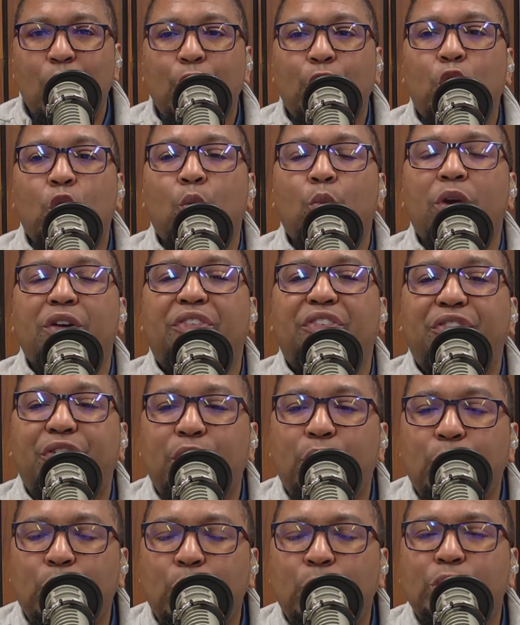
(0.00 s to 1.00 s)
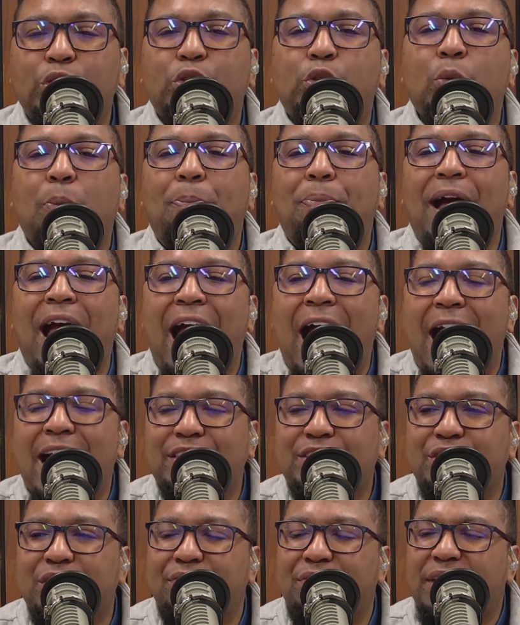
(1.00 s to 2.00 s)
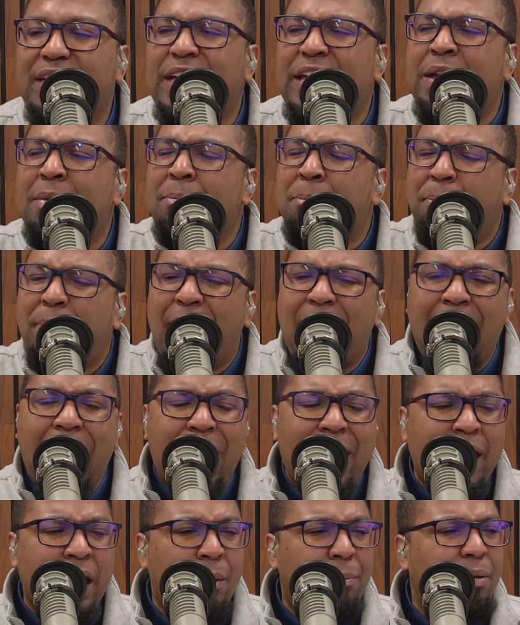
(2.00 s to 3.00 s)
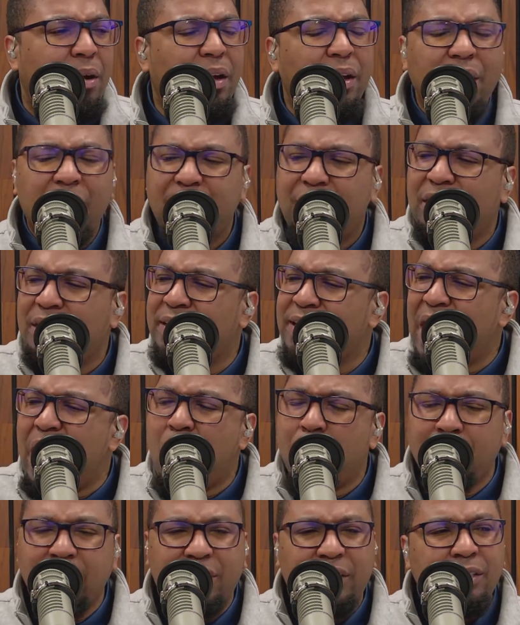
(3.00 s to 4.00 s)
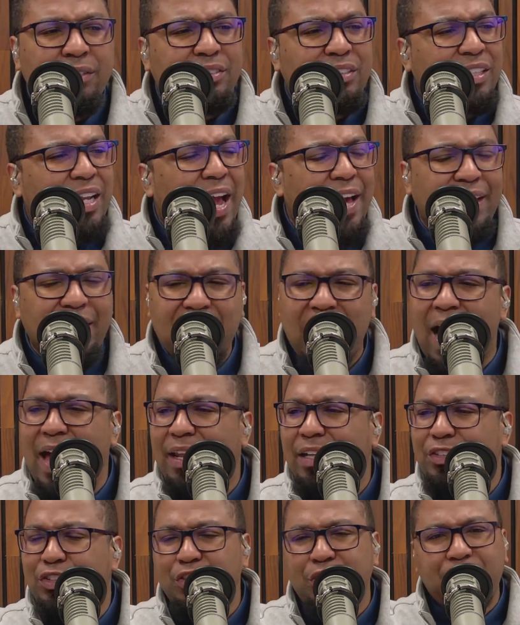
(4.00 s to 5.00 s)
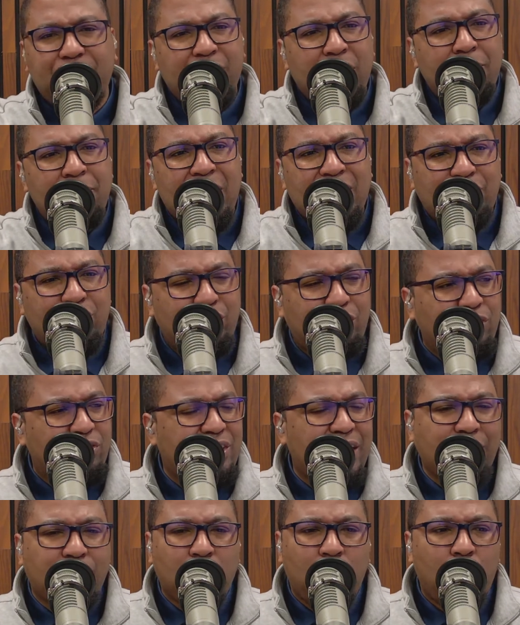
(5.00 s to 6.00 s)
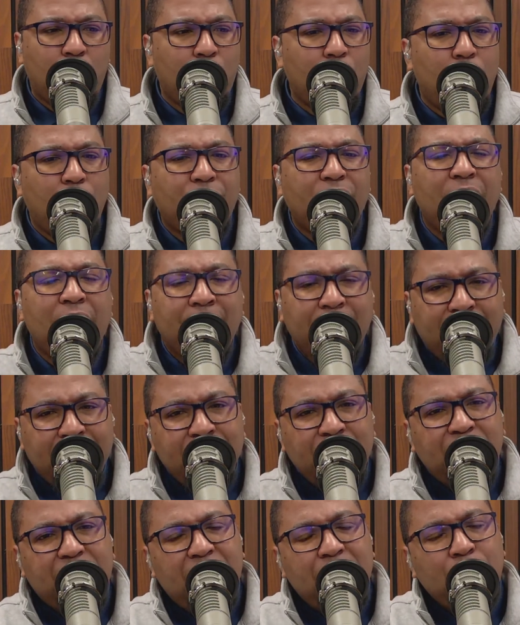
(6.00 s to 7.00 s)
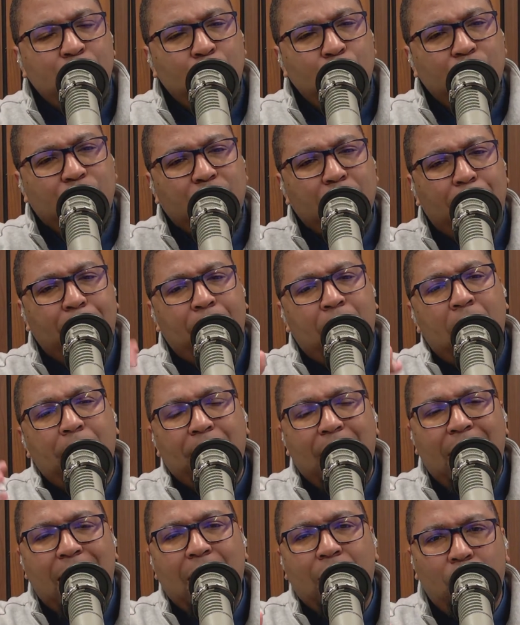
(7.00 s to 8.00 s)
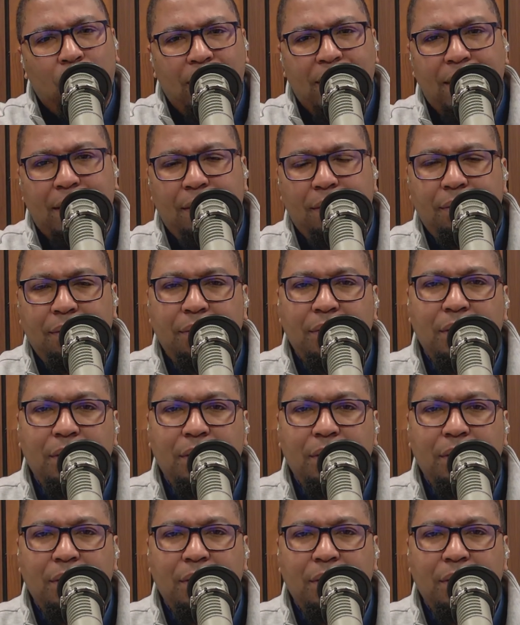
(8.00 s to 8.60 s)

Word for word: to refuse to passively imbibe the narratives and ideologies and messages that the world continues to pump our way.